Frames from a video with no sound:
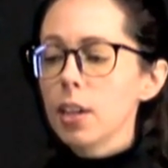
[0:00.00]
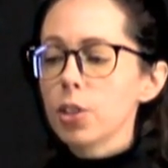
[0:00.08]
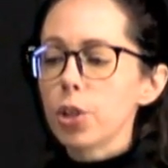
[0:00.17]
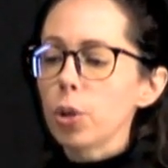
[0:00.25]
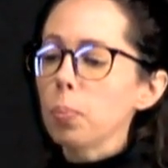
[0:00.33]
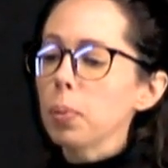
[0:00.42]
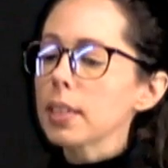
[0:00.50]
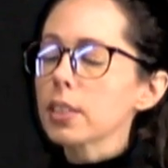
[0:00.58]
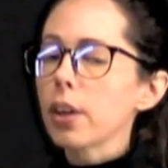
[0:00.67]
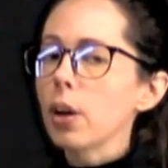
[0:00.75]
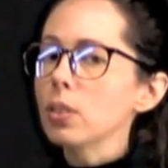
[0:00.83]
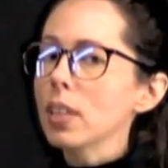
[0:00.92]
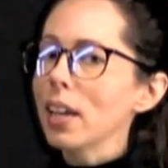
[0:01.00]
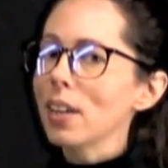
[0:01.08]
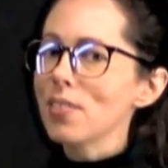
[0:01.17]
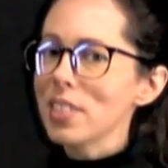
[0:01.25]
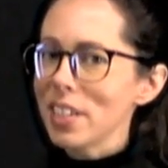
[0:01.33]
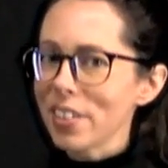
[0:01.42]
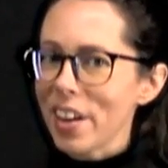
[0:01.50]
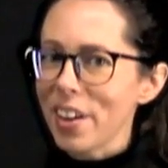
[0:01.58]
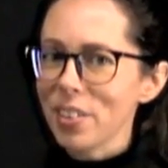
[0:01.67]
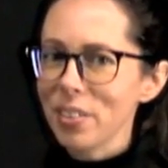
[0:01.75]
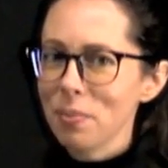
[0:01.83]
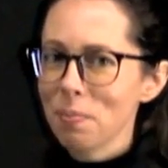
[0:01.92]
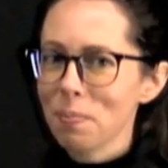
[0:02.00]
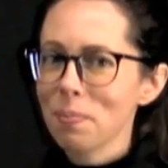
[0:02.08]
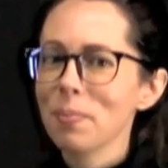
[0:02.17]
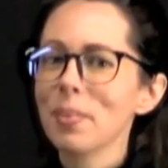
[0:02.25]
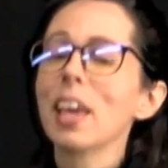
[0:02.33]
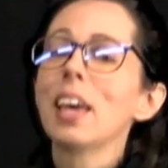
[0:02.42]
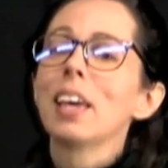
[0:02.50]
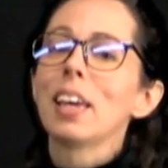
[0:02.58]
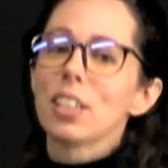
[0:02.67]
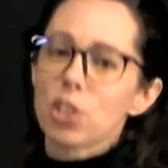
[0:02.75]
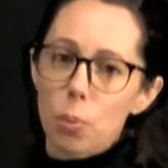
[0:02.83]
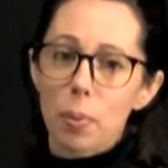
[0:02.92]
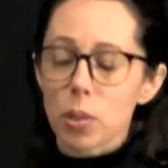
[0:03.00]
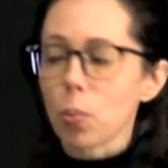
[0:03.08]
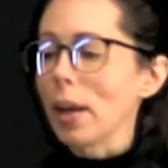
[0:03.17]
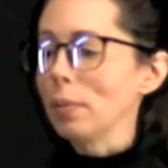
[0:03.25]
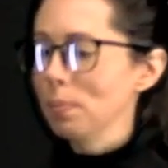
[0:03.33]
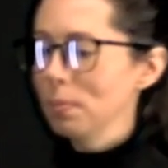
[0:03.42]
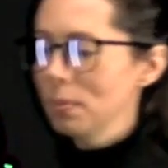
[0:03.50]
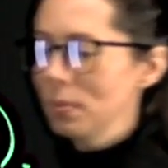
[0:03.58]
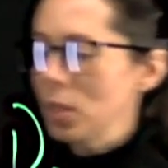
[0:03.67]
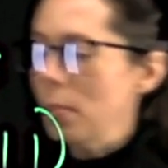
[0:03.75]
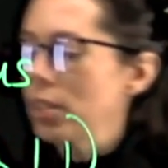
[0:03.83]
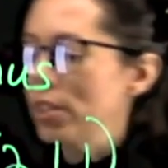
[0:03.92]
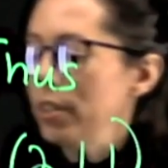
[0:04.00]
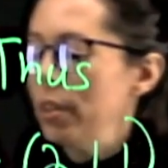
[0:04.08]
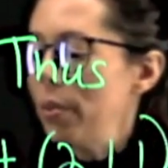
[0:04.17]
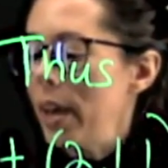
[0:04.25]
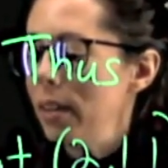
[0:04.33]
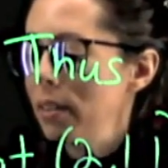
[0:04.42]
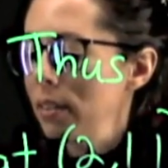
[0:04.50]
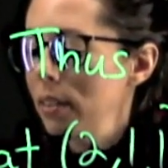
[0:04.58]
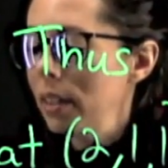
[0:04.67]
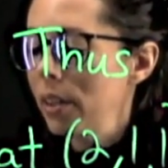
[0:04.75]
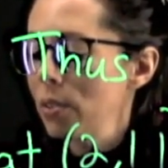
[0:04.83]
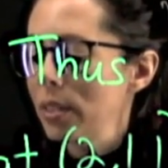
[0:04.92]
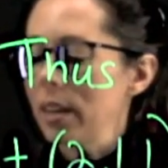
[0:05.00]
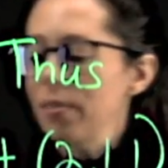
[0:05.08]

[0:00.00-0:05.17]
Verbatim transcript: 2 plus cosine of 0 is 2 plus 1. So make sure you know that. The cosine